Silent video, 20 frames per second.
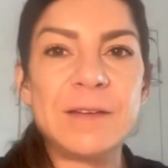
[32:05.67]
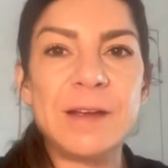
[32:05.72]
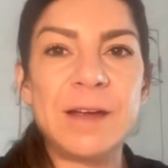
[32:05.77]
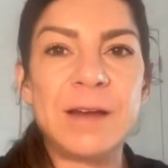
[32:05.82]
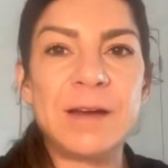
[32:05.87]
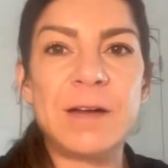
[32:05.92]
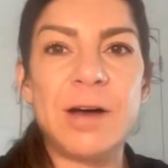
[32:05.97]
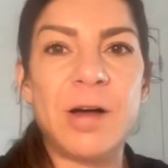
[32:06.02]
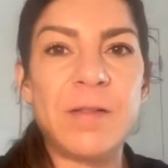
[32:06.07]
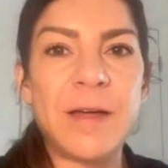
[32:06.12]

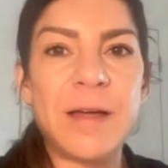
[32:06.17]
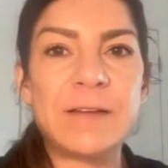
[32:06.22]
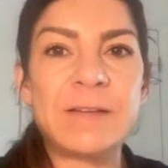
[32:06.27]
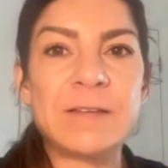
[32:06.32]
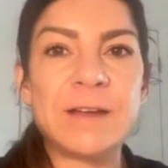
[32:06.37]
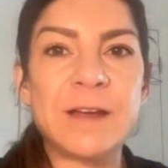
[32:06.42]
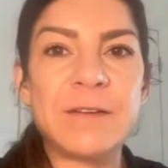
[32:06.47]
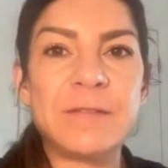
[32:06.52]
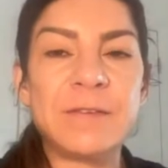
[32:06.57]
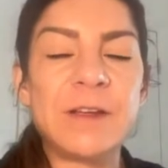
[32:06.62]
and all that
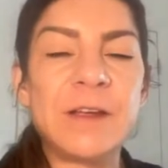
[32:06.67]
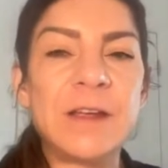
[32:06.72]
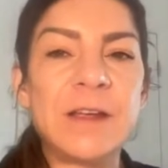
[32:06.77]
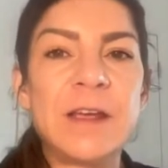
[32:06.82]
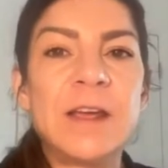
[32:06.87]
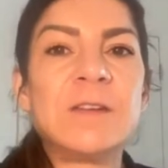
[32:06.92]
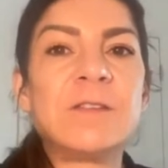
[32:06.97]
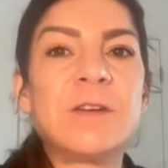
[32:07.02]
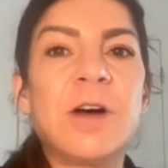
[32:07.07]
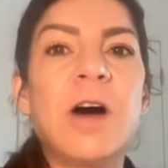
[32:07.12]
stuff
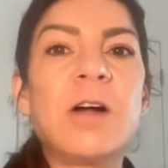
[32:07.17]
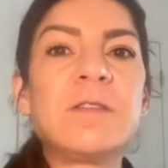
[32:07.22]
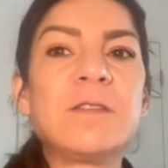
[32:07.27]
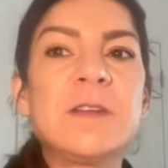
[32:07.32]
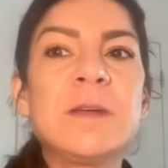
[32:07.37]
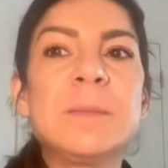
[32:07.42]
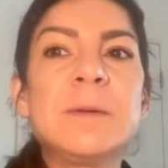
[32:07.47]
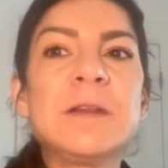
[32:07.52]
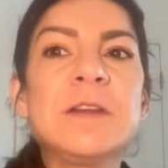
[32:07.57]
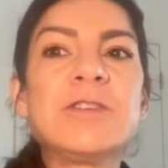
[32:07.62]
is all
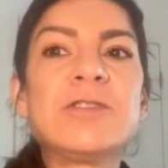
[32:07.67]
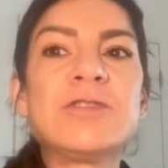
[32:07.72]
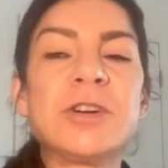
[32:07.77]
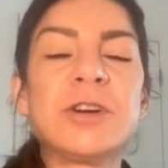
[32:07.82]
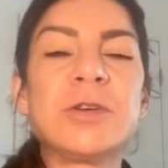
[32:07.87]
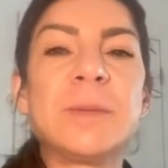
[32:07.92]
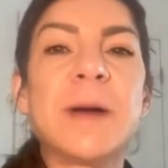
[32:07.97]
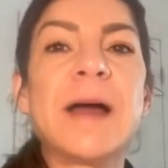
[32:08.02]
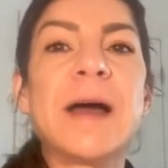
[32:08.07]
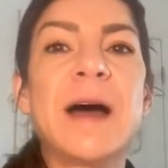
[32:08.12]
typically
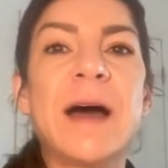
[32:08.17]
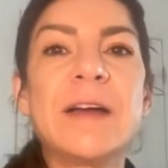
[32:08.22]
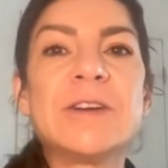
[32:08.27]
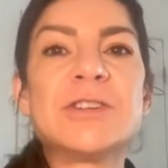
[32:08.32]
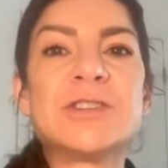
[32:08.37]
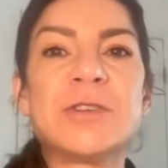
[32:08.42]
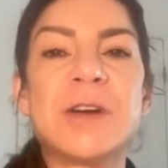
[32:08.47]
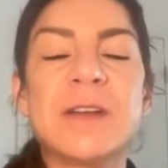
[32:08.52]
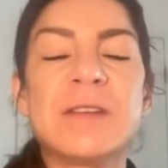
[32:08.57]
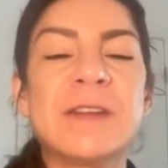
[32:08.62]
triggered by high
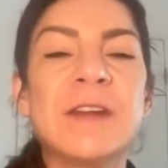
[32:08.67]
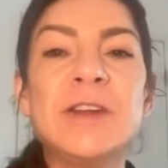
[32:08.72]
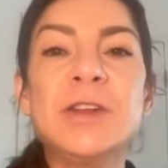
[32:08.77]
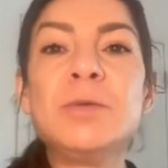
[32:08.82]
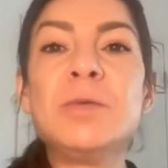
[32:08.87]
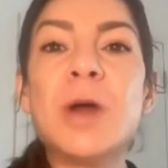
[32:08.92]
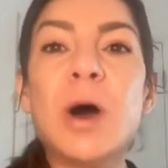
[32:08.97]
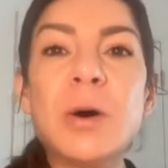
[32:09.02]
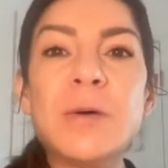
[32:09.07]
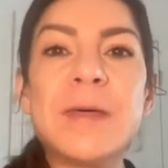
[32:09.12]
stress. And you
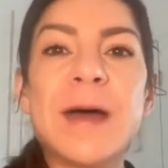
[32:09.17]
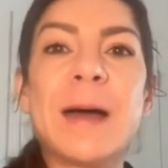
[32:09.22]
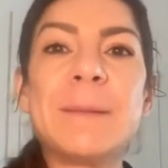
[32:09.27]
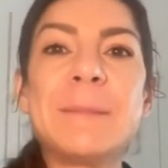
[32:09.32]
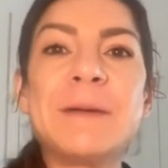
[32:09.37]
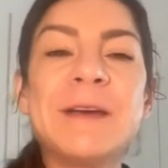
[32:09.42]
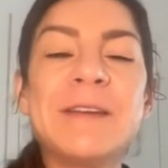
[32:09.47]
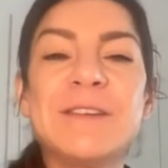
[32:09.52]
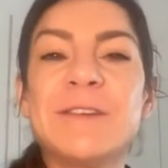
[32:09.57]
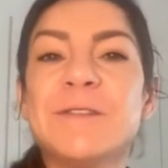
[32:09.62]
know that
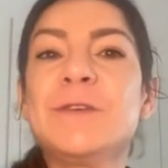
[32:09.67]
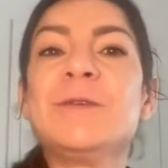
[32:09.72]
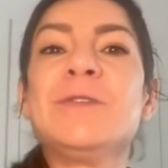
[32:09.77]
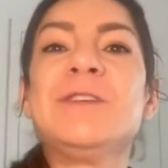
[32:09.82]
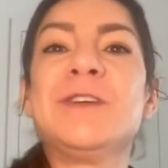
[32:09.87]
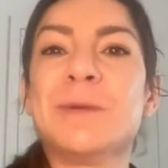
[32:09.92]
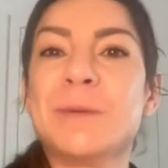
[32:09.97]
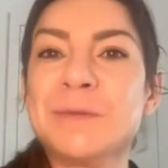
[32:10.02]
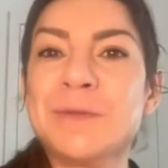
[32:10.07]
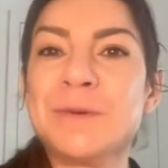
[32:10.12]
because if you
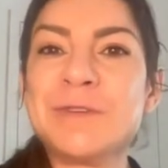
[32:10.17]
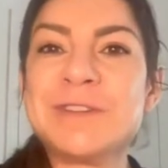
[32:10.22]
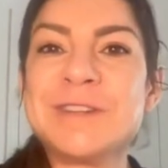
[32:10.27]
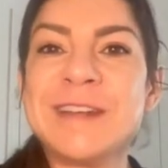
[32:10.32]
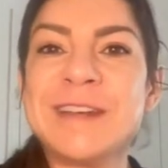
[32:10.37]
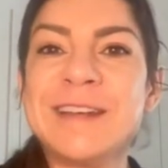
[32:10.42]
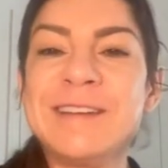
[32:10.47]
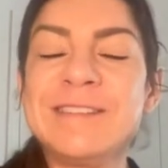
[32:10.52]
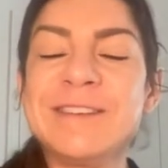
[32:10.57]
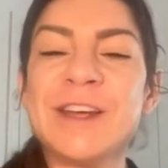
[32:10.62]
deal with those
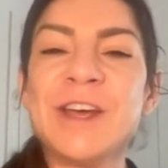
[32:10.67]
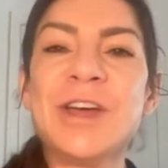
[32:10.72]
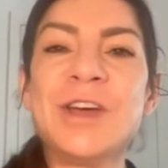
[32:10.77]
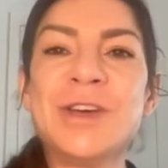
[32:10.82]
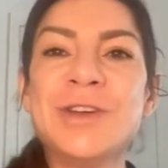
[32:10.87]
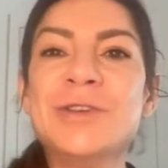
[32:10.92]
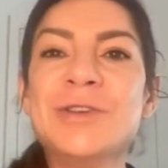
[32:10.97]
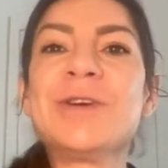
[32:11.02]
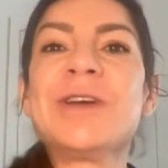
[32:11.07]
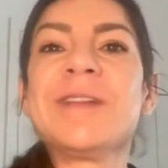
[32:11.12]
things,
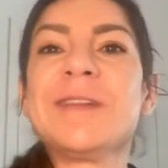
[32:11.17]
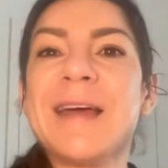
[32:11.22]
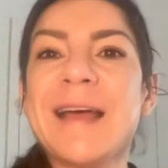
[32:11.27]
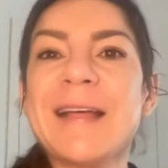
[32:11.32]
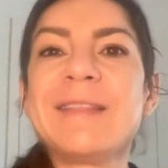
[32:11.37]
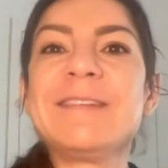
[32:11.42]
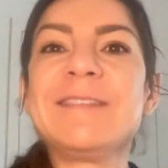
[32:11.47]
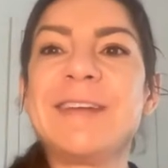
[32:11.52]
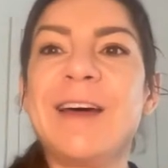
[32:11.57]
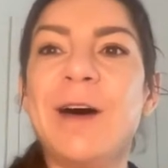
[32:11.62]
you can
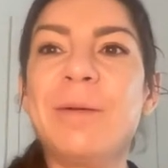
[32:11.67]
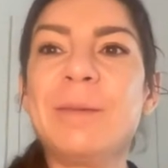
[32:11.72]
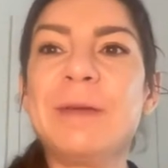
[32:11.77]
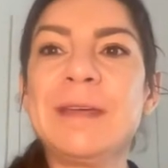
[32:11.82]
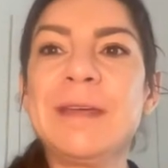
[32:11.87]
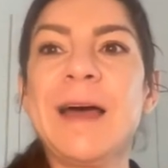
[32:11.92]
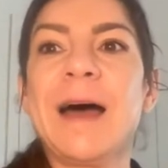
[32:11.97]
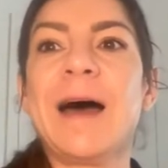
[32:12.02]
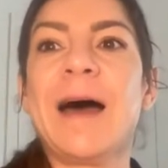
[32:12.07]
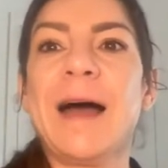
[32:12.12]
likely tell me,
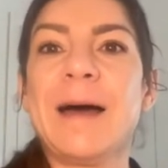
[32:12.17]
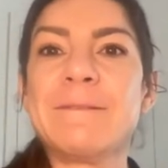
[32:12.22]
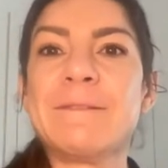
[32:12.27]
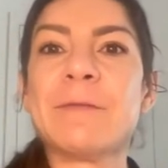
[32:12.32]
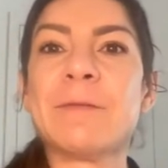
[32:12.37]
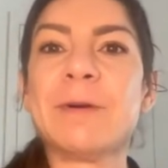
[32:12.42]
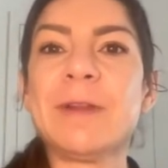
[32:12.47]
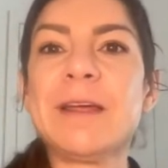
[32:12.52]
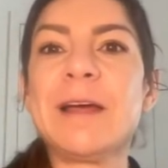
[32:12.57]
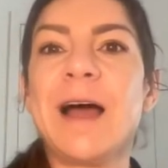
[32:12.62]
yeah, I have a
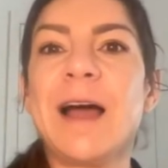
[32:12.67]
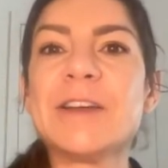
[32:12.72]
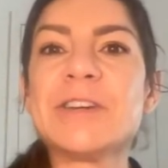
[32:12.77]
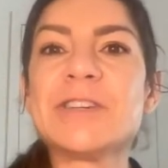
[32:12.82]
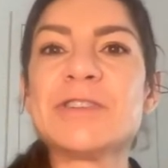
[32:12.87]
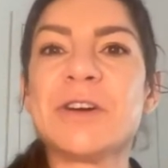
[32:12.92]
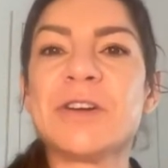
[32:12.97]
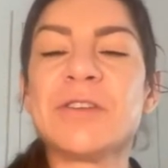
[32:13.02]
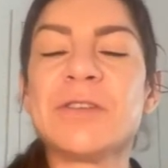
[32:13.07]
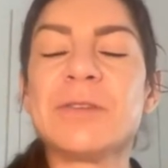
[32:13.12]
really high
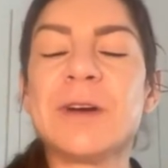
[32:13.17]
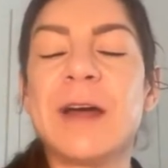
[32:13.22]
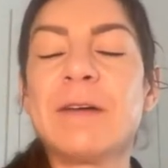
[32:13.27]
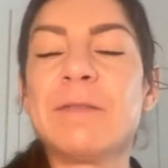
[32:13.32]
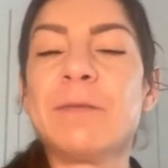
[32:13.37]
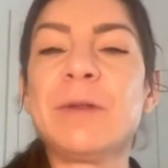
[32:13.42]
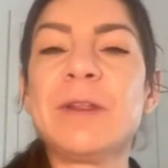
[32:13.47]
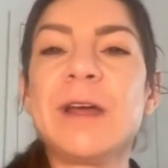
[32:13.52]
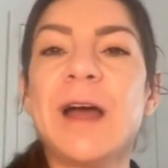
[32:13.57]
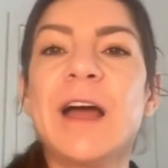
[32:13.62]
stress, or have a
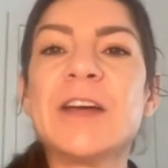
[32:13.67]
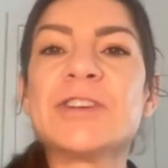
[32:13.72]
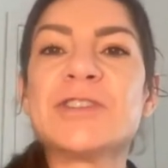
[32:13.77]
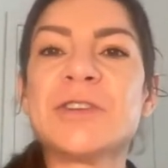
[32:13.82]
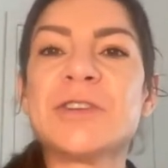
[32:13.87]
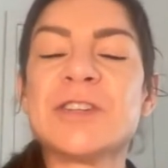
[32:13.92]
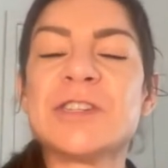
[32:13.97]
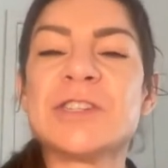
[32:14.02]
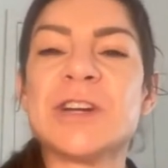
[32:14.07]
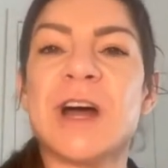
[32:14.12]
really high
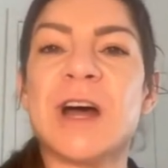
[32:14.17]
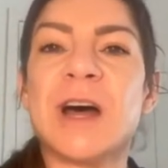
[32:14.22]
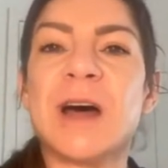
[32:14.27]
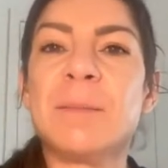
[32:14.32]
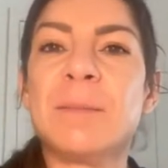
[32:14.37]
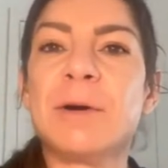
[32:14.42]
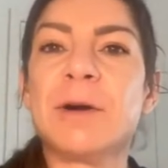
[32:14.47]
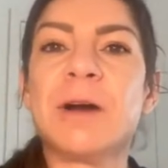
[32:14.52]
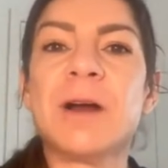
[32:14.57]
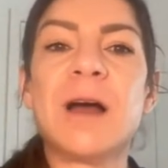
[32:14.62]
stress
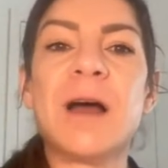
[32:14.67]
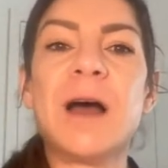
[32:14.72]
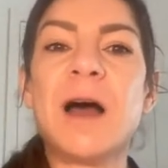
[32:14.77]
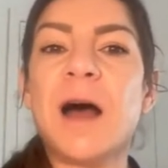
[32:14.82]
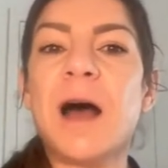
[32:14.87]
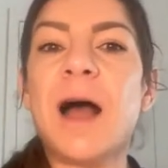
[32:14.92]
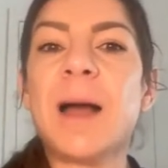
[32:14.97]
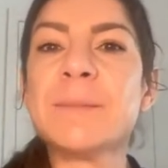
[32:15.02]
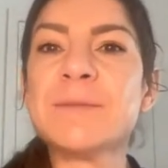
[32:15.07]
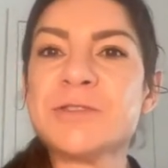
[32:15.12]
job, or
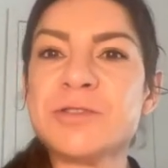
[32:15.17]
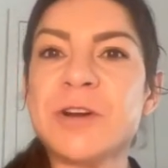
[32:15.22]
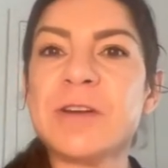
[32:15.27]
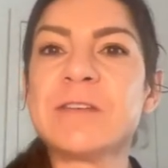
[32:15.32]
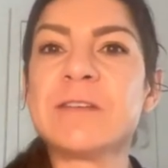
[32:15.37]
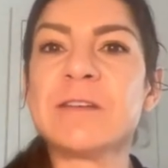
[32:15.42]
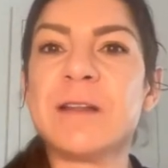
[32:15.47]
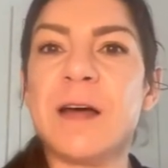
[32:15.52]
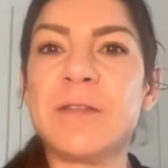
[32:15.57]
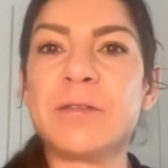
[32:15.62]
I'm stressed
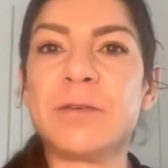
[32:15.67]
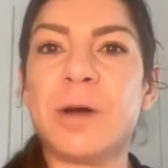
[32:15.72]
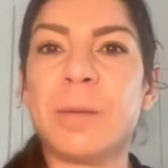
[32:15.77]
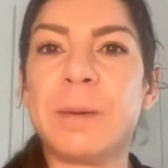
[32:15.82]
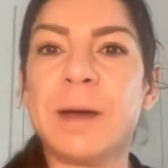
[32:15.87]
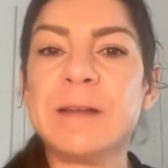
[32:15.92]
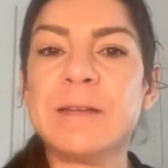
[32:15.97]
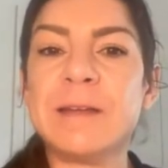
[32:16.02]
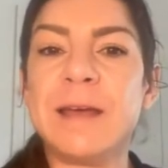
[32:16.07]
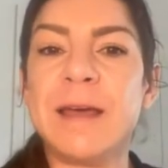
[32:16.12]
a lot throughout
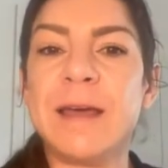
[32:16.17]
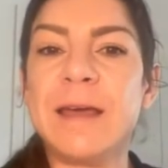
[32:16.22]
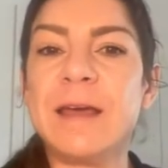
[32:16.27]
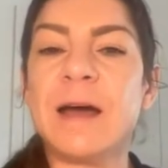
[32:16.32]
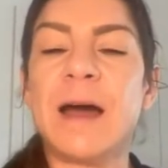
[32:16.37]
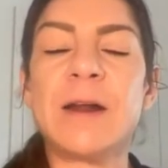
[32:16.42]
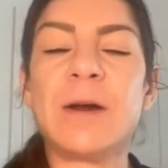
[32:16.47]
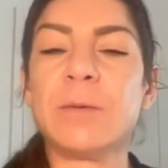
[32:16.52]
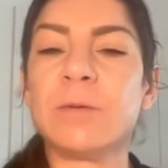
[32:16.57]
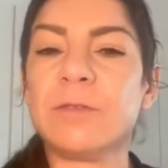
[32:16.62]
my day.
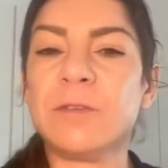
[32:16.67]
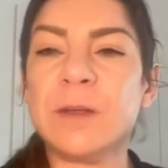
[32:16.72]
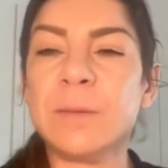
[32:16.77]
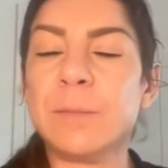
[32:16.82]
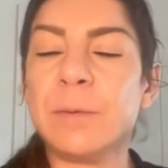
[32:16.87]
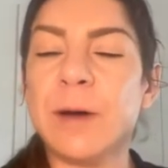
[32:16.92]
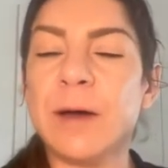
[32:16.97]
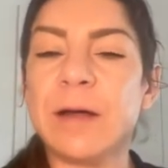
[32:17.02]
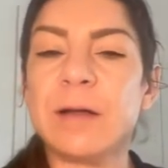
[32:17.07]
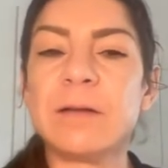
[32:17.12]
I don't sleep
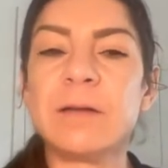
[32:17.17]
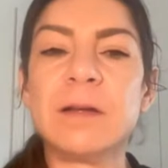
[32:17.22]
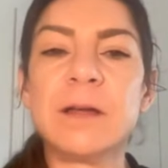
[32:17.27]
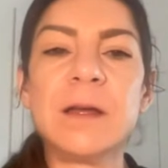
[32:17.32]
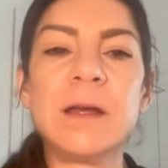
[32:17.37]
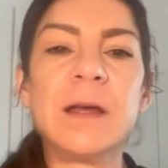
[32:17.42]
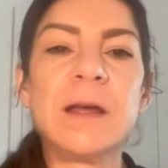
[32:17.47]
well.